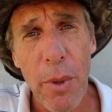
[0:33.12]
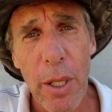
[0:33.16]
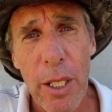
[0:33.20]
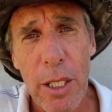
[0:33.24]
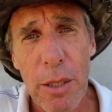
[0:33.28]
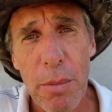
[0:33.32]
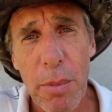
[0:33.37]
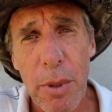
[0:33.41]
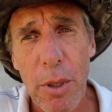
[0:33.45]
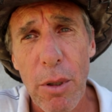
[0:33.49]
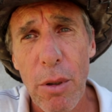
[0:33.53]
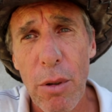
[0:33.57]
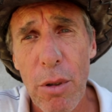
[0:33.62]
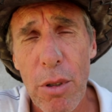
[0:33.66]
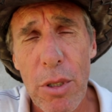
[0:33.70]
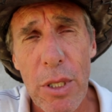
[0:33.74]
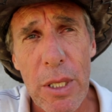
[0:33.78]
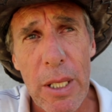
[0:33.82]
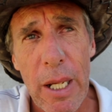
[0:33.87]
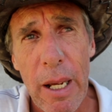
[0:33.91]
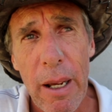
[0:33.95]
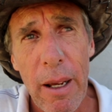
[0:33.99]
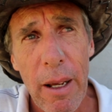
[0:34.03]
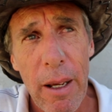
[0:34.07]
way is
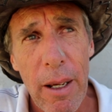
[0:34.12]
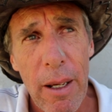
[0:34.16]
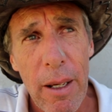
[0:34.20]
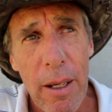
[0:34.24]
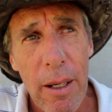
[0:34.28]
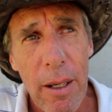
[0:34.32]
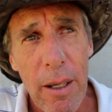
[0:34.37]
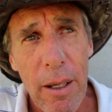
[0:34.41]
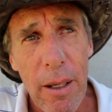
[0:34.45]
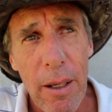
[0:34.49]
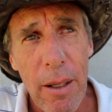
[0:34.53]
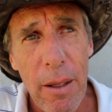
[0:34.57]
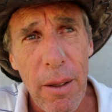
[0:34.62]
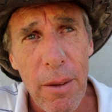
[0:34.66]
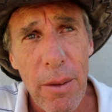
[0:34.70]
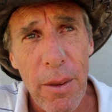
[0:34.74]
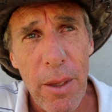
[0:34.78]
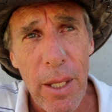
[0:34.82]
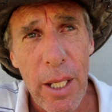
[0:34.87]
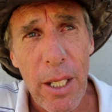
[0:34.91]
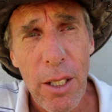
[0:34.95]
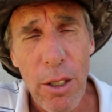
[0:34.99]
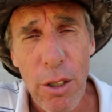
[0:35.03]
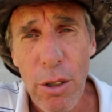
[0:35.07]
because
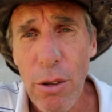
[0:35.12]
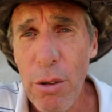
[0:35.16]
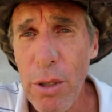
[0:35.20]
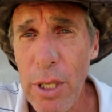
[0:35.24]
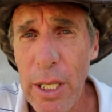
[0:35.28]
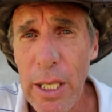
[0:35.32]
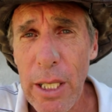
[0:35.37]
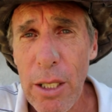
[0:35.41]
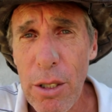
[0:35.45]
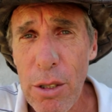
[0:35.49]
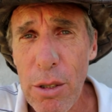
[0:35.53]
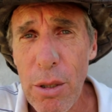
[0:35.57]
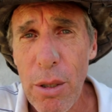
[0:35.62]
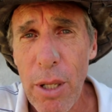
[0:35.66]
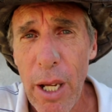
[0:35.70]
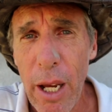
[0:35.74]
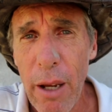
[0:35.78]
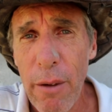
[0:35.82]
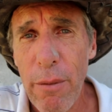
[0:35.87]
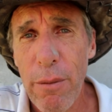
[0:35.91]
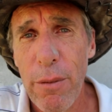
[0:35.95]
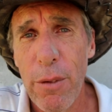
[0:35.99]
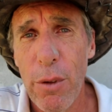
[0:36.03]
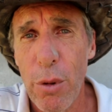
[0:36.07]
then you need to
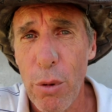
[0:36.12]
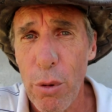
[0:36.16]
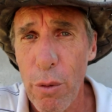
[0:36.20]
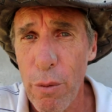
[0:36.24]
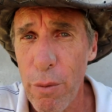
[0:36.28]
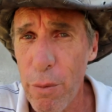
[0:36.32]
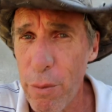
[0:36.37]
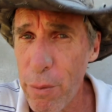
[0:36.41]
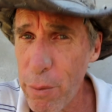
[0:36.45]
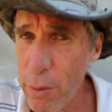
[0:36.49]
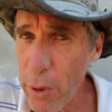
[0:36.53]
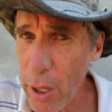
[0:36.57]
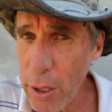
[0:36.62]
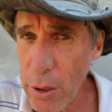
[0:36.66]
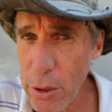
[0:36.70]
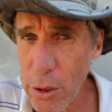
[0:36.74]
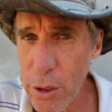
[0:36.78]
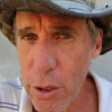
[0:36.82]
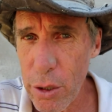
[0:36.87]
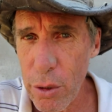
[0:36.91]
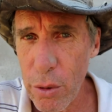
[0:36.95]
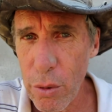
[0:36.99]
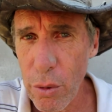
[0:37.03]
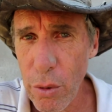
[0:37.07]
have your
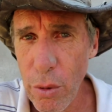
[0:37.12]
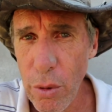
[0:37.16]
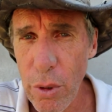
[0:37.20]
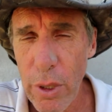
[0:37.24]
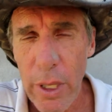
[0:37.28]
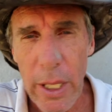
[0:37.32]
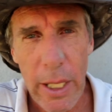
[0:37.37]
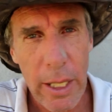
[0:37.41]
front door